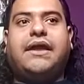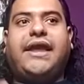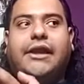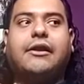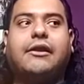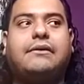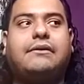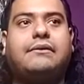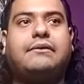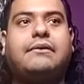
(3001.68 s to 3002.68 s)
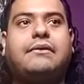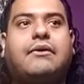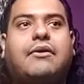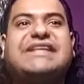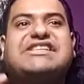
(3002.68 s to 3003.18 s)
gear,
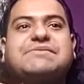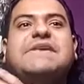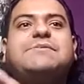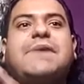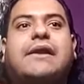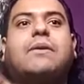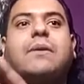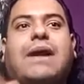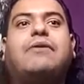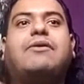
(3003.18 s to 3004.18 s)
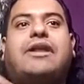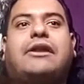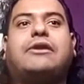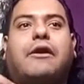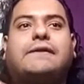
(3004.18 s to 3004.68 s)
or I just miss being around
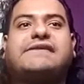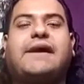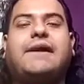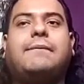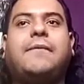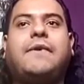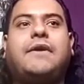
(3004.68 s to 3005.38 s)
gear all the time.